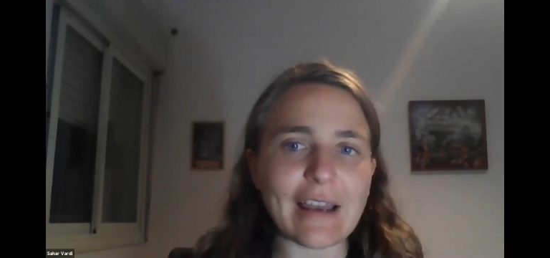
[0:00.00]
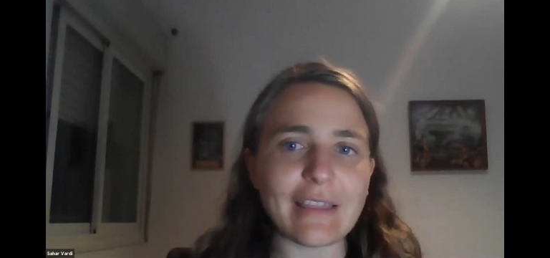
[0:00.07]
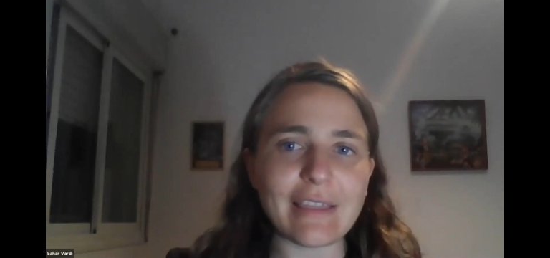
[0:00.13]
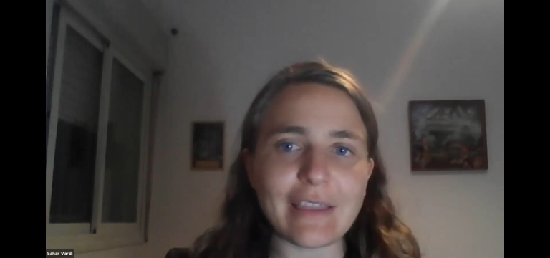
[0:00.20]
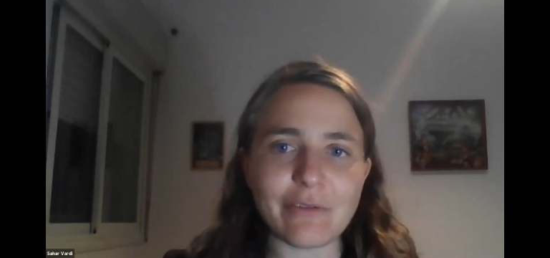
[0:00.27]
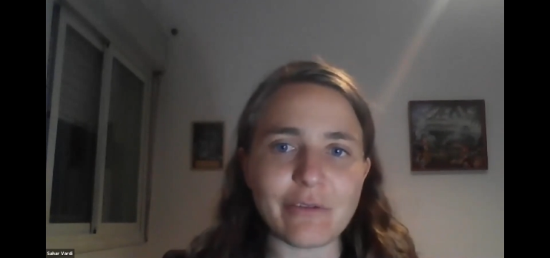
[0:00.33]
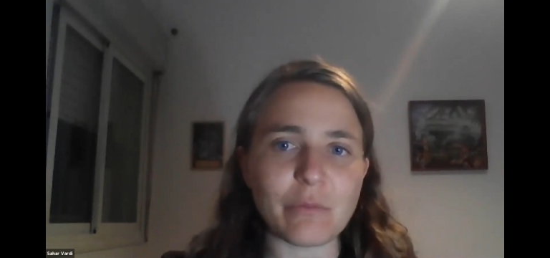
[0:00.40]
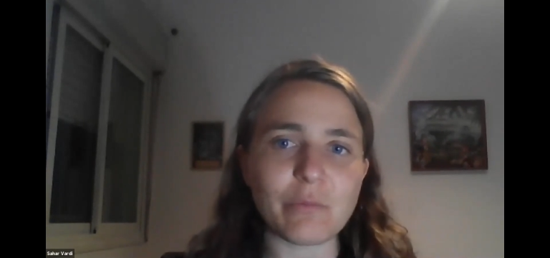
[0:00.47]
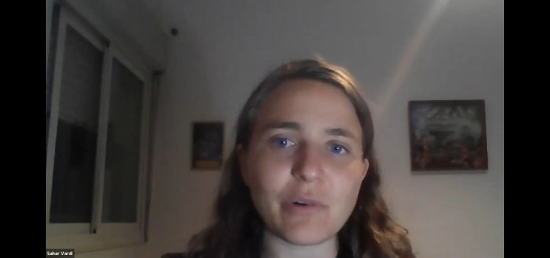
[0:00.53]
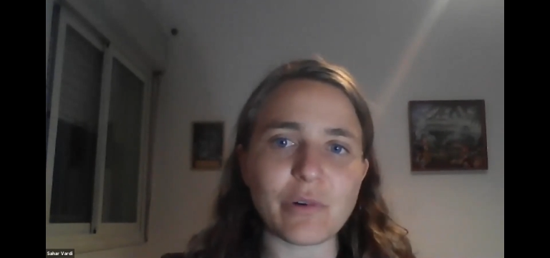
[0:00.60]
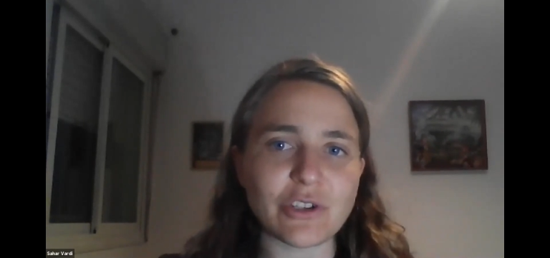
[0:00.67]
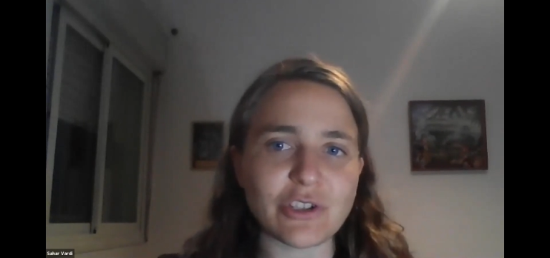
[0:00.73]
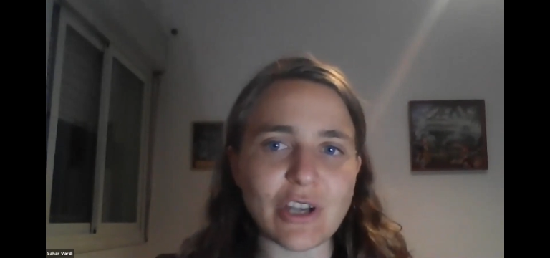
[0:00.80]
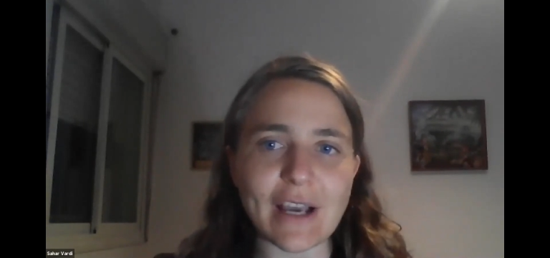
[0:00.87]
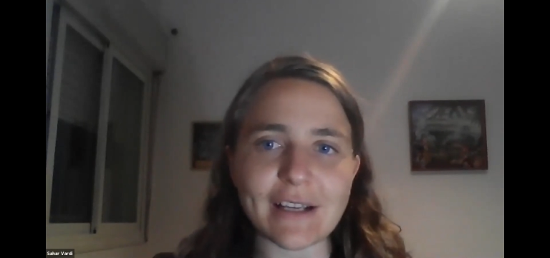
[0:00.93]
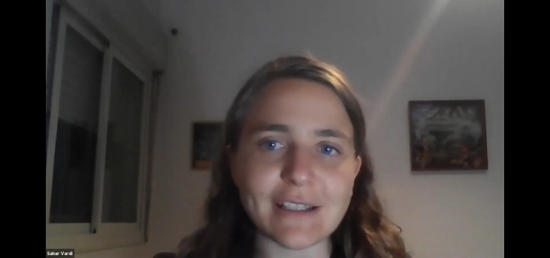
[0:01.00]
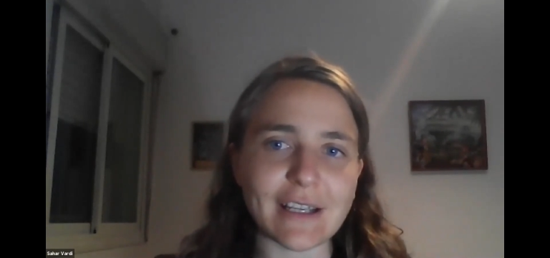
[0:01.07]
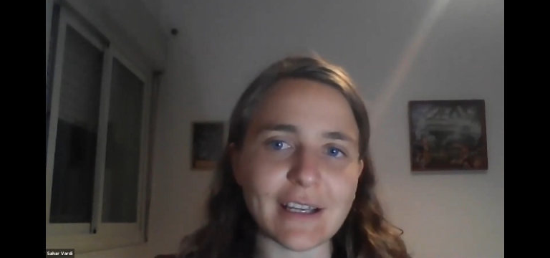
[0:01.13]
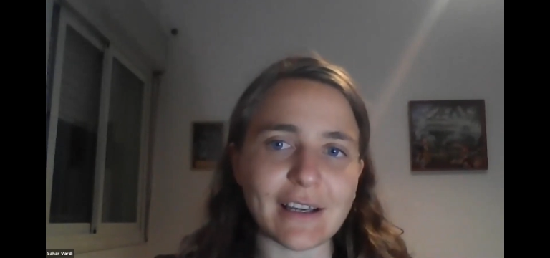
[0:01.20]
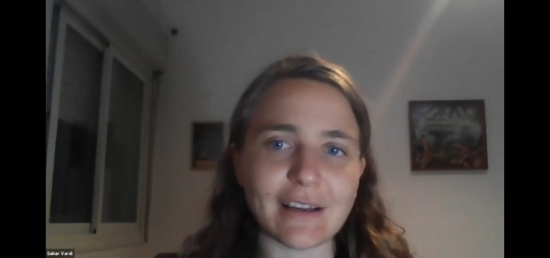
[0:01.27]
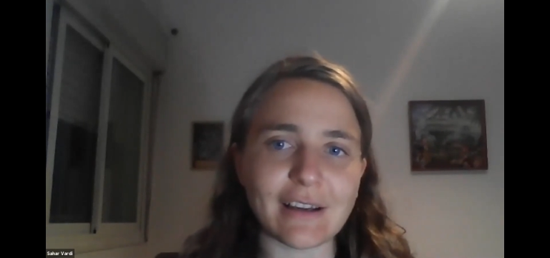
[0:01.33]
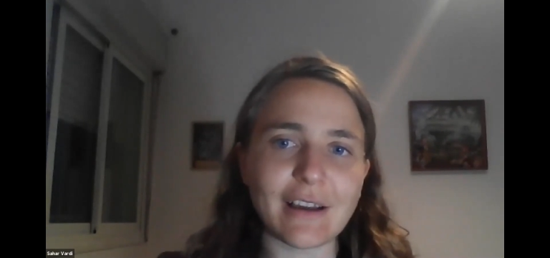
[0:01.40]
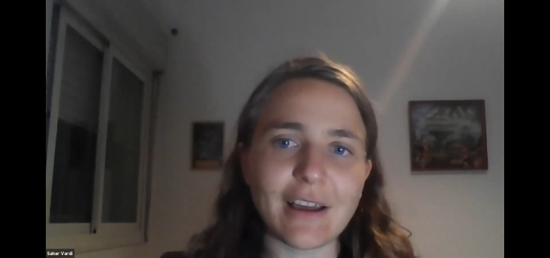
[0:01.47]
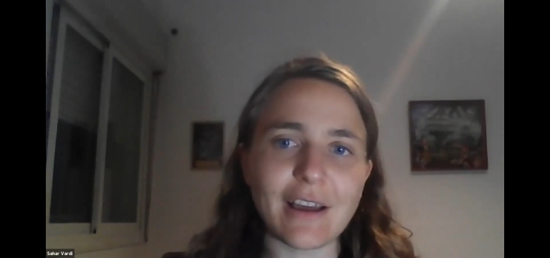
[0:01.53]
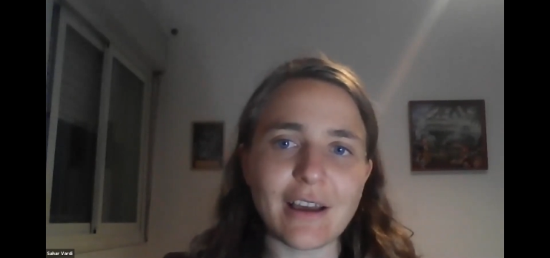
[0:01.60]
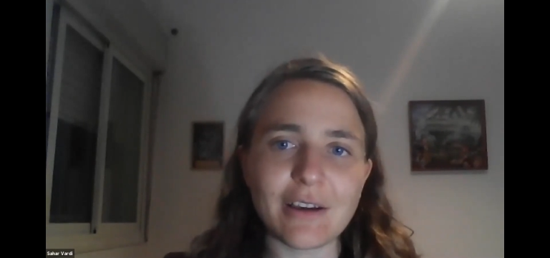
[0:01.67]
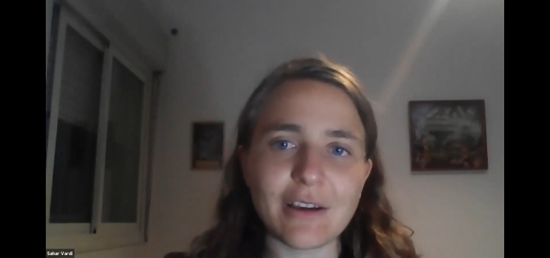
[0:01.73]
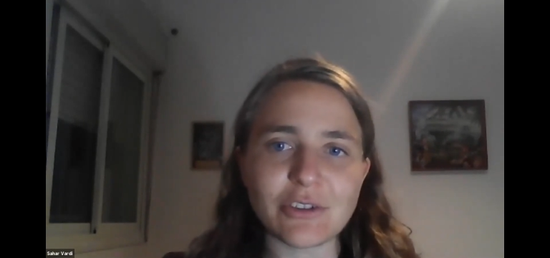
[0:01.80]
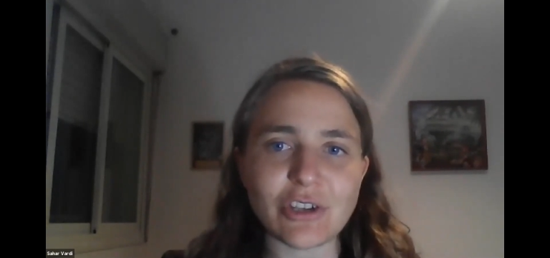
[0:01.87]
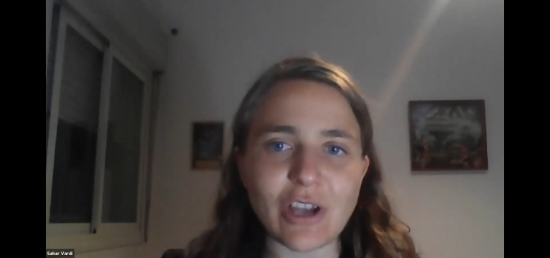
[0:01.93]
anything from projecting
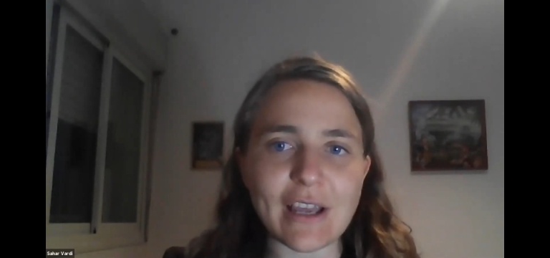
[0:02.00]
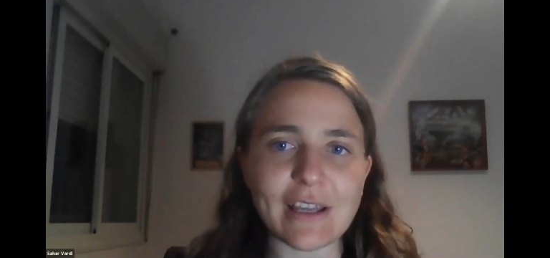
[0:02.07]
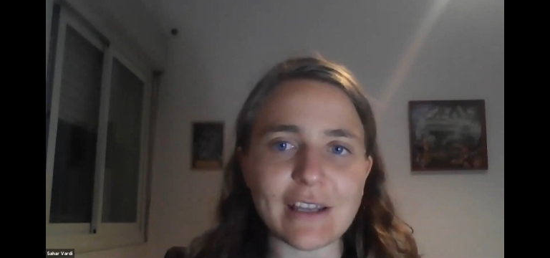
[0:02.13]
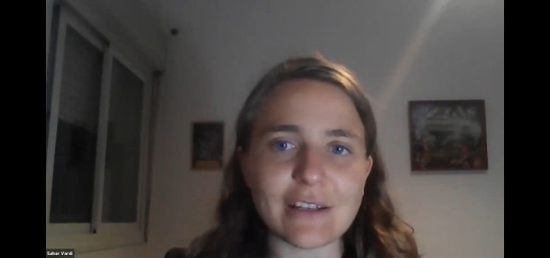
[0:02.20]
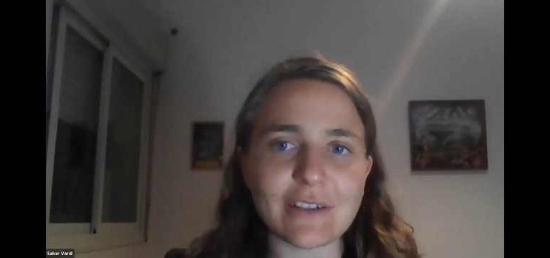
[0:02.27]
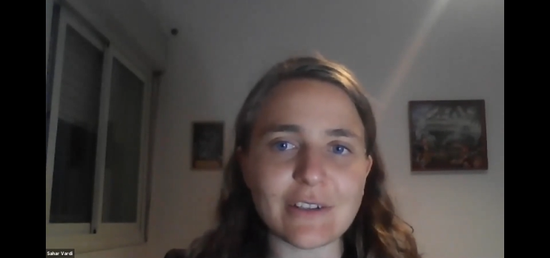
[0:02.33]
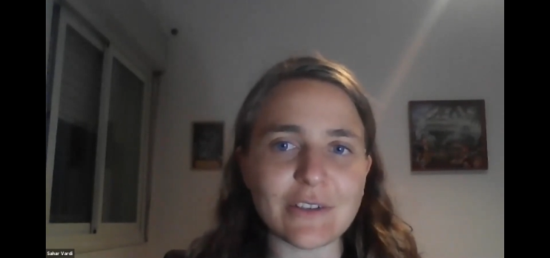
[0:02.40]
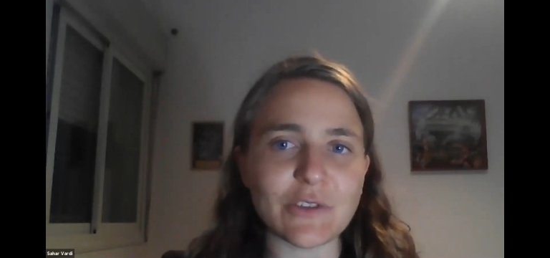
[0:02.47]
giant